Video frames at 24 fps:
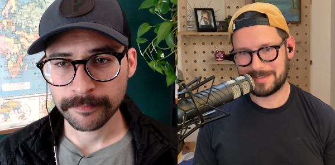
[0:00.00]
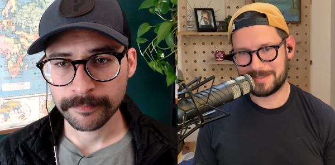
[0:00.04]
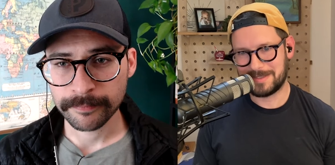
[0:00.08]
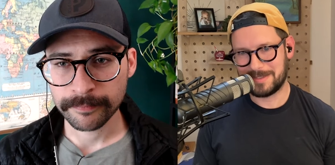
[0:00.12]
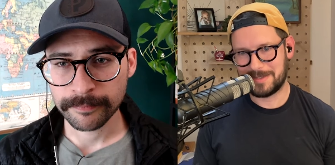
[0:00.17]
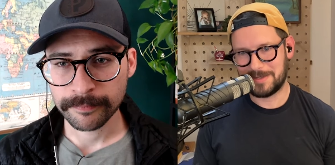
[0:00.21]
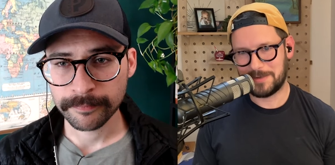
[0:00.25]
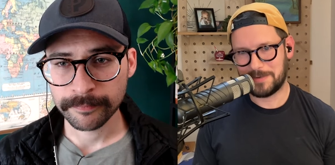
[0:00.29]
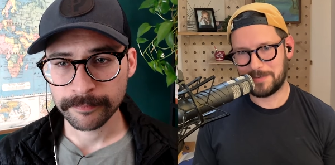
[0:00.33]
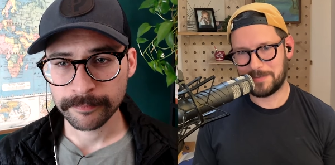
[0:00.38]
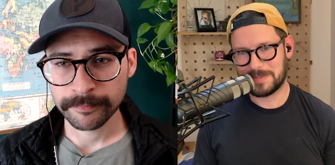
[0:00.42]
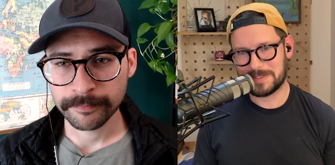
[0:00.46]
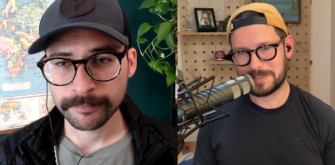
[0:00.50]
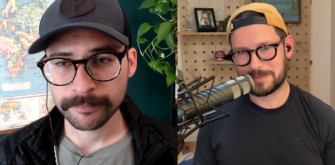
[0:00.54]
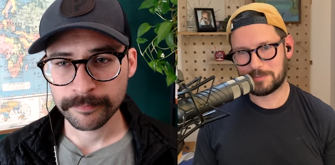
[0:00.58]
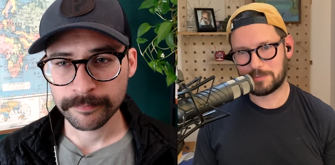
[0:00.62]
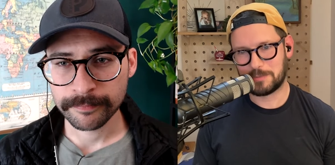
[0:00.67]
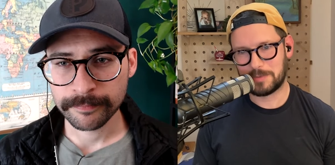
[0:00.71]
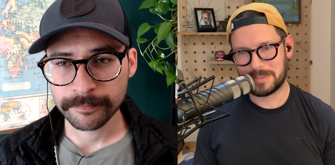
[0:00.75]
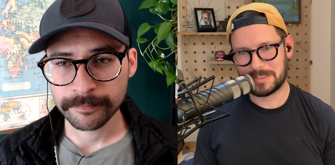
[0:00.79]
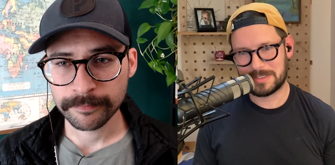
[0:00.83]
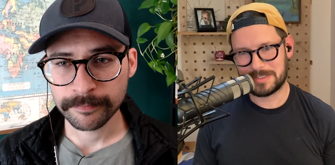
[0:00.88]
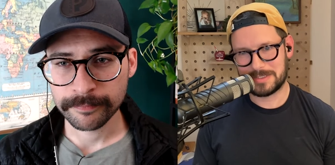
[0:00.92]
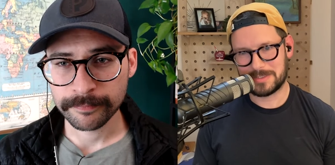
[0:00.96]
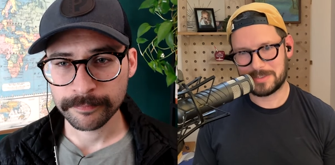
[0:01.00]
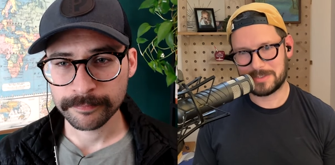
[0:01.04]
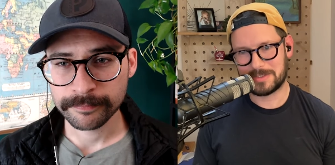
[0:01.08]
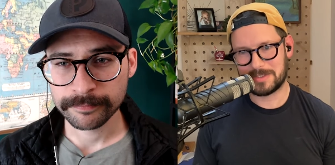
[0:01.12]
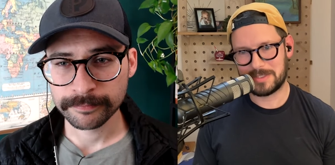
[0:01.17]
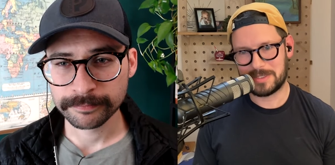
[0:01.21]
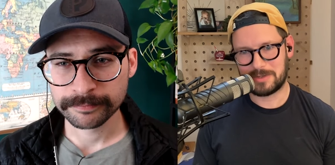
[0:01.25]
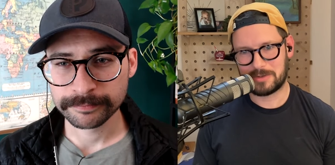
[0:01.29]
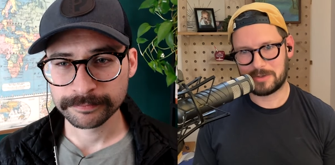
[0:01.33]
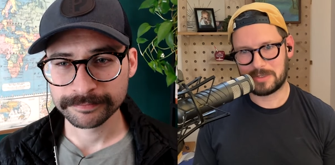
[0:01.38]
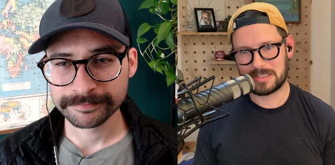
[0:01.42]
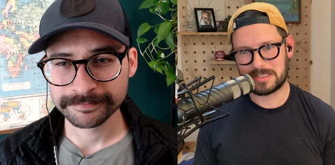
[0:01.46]
Speaker 1: it to you, is what's your
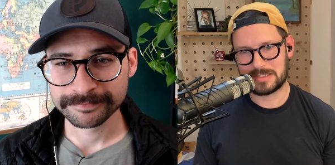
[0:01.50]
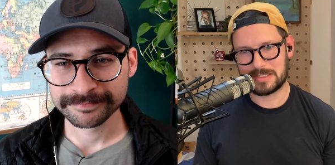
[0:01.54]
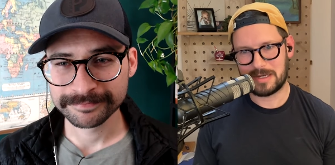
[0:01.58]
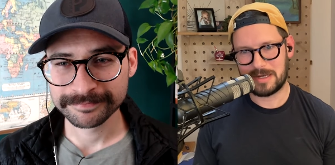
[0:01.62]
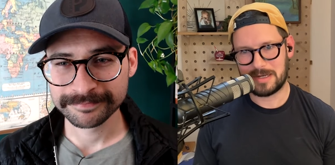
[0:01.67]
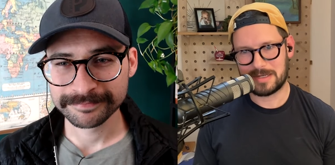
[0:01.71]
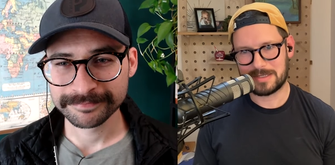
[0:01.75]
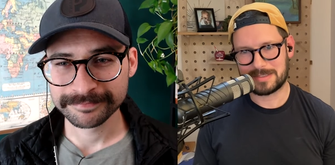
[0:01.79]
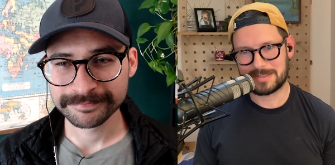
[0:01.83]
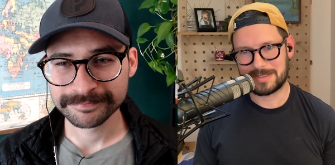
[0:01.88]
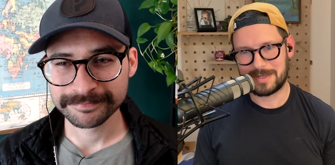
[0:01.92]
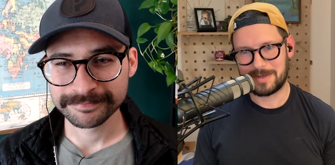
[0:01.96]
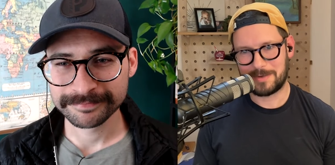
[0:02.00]
secret sauce?